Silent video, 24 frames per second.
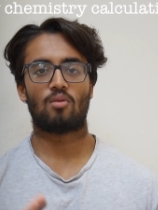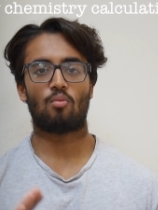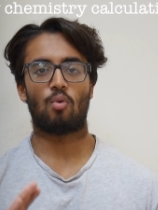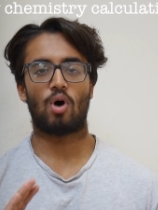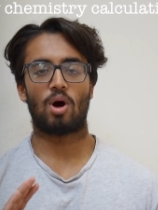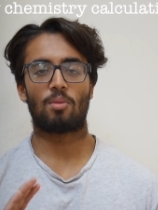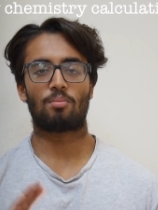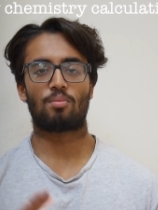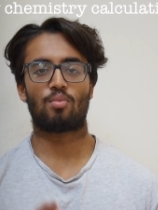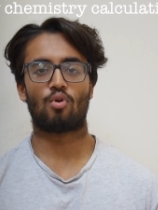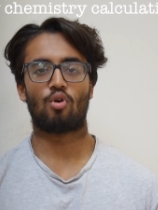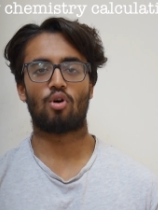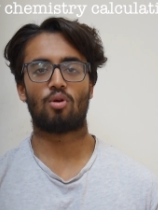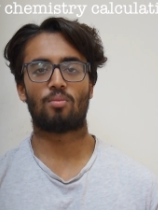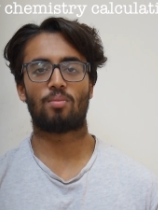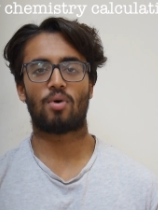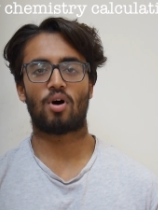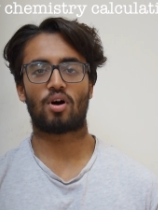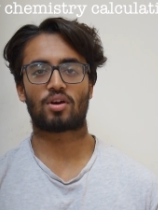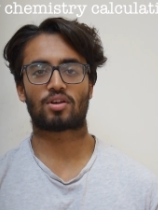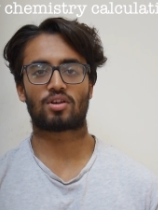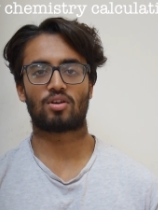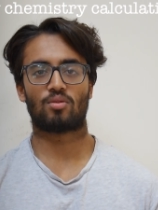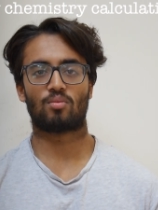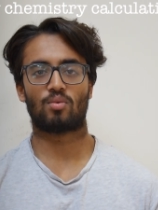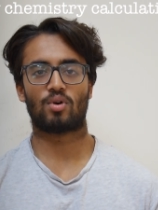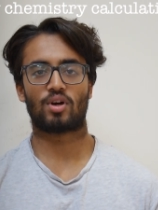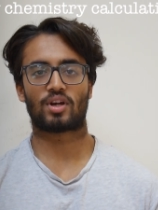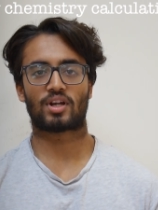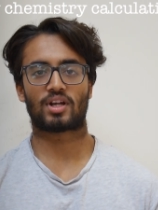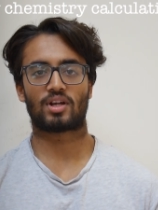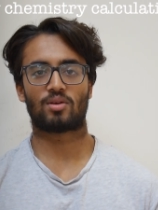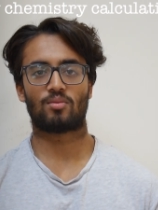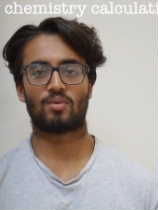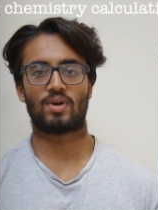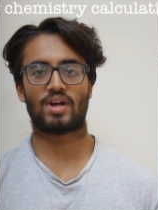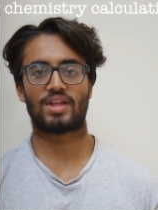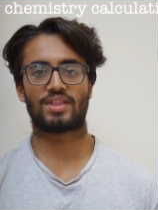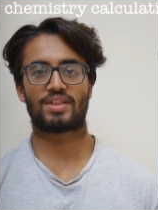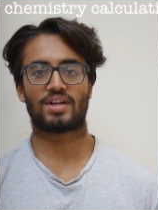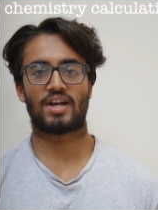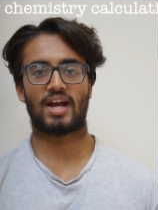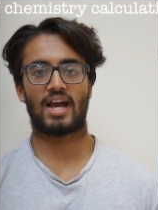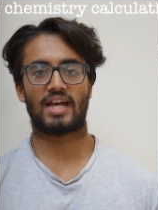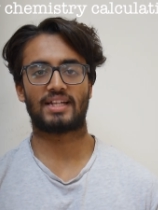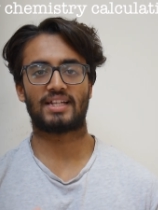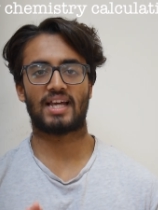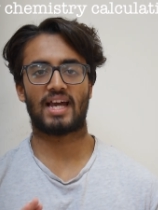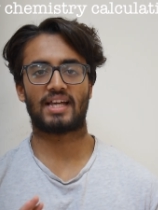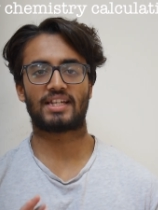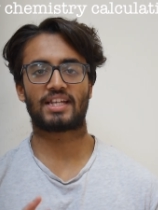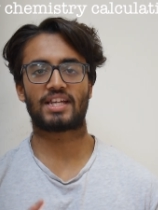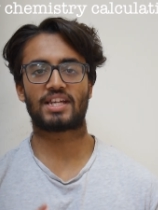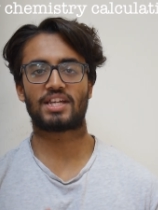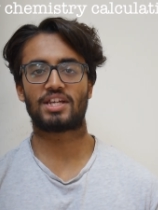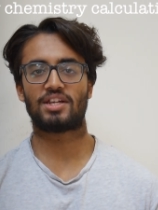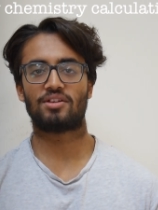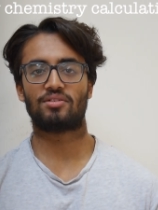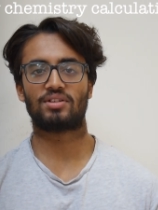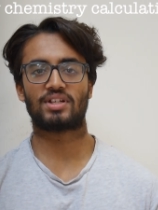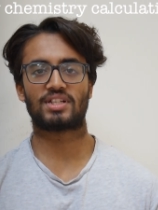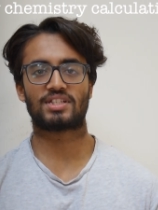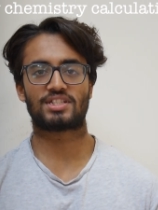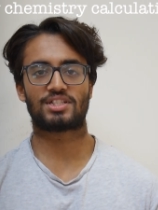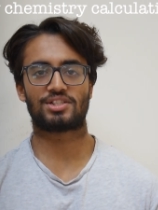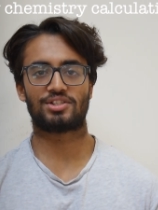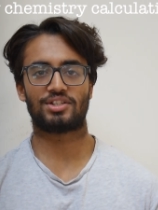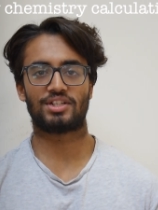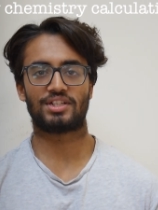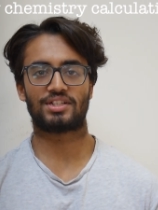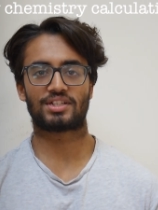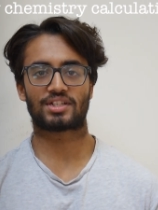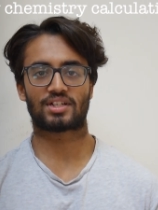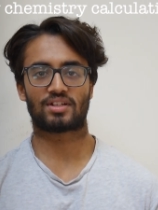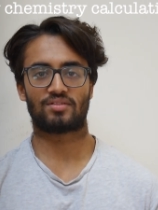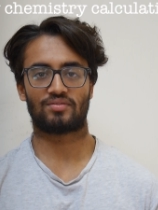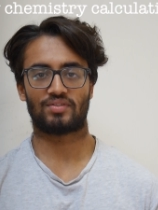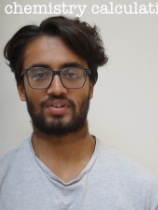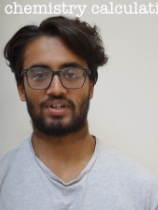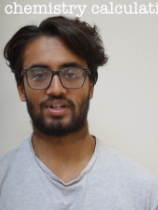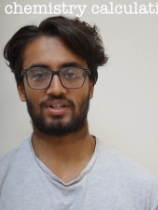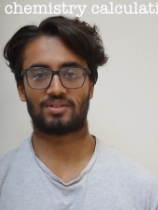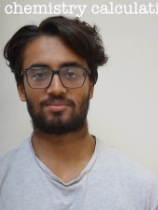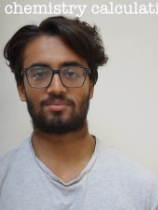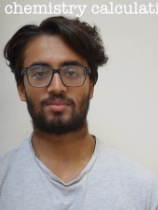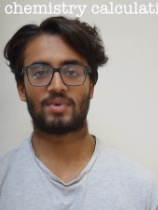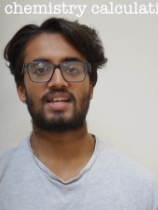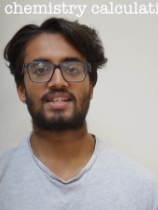what ballpark you're working with, and any units you need to convert.